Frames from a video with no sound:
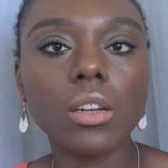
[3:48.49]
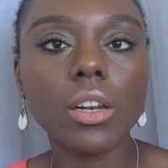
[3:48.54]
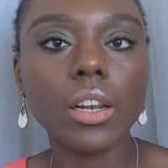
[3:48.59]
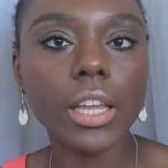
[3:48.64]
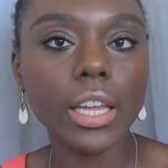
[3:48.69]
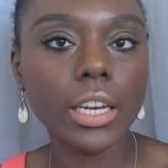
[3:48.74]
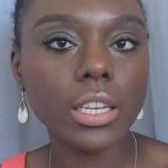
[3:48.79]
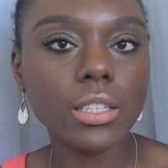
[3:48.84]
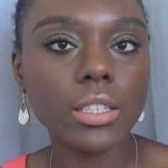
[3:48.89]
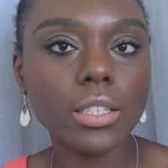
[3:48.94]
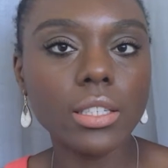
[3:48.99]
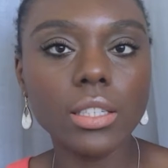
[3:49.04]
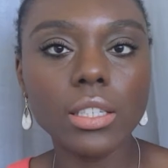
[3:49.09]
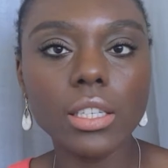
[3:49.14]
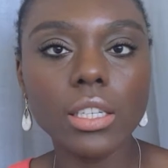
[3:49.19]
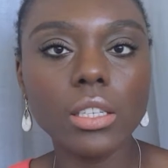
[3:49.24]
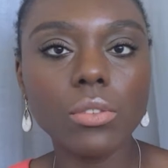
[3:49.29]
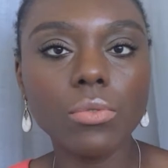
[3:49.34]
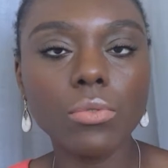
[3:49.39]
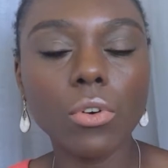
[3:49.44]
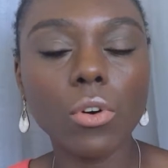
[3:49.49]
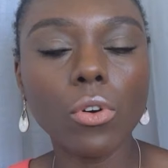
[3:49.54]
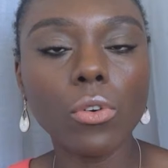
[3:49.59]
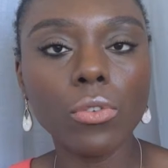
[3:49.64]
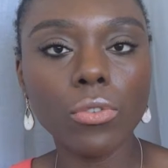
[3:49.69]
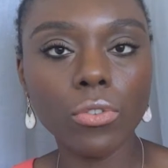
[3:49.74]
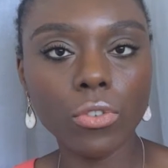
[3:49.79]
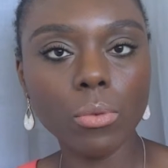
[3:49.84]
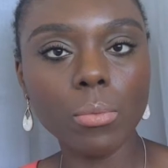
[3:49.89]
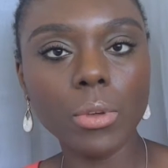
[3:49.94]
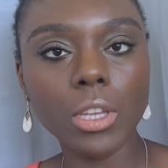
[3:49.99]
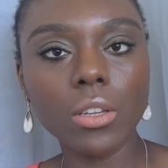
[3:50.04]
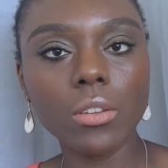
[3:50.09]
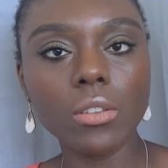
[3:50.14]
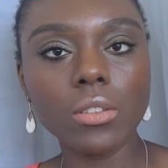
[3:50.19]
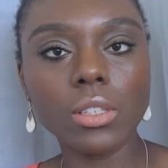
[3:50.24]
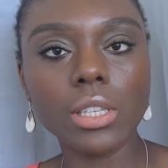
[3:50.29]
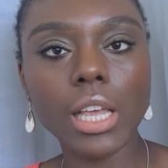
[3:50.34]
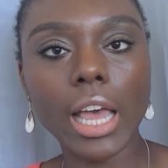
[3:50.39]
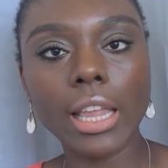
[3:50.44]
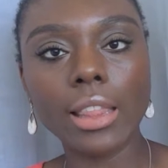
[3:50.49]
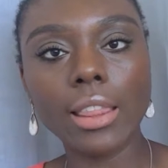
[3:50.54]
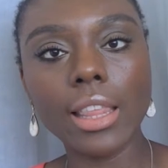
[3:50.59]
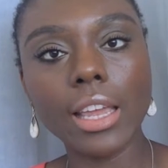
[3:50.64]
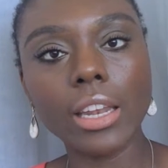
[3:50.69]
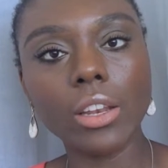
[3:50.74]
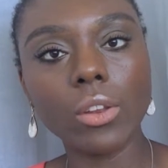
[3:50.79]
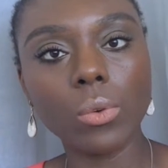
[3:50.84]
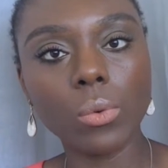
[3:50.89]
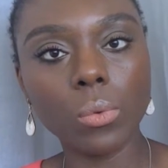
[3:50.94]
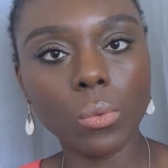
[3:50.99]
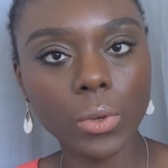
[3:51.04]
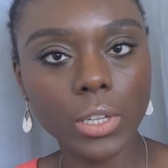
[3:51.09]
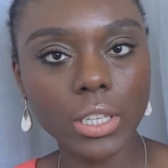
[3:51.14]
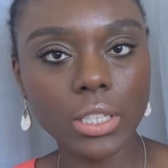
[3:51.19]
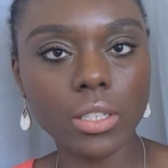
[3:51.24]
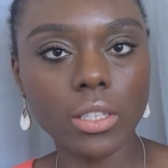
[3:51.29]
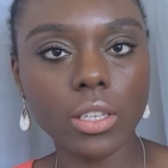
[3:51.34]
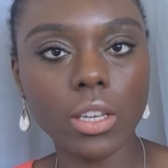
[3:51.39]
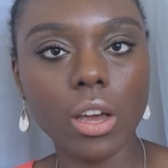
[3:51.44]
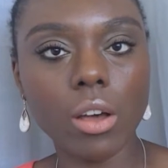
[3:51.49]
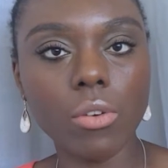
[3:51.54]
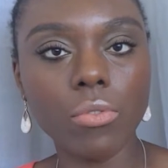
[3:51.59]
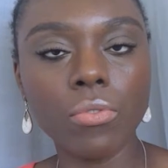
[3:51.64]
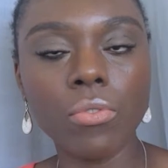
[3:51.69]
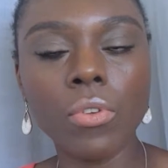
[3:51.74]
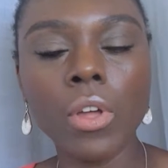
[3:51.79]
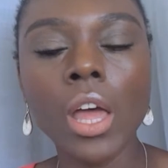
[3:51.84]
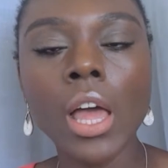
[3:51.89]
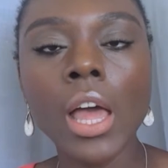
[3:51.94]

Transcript: let it sit for a few minutes and then rinse it off.